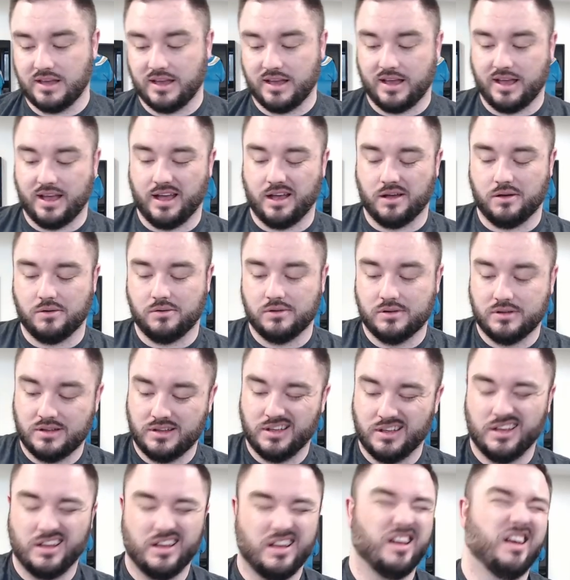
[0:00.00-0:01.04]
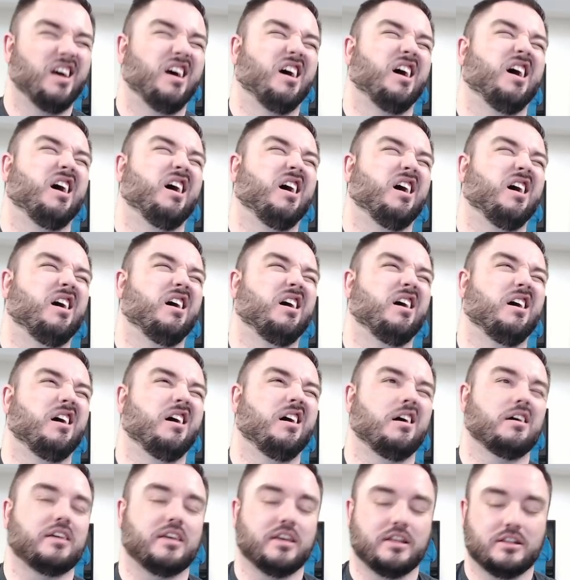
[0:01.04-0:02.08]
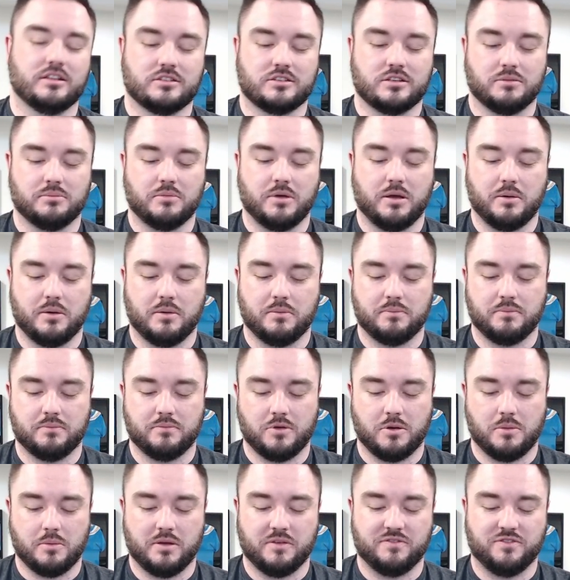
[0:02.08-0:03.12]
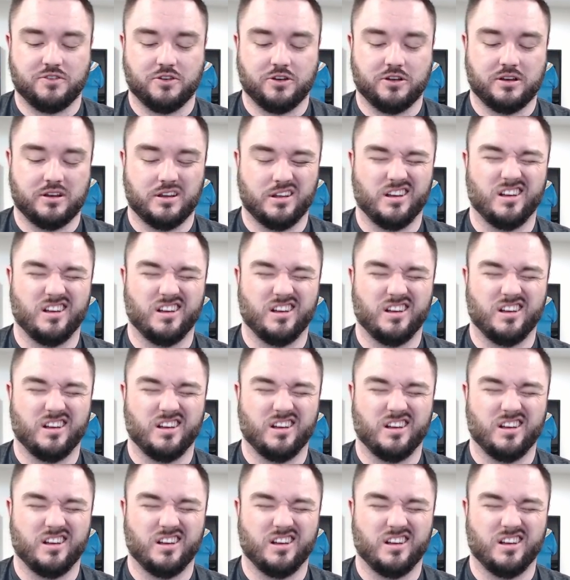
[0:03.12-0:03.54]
Ow. Oh, kittens on my, on my foot.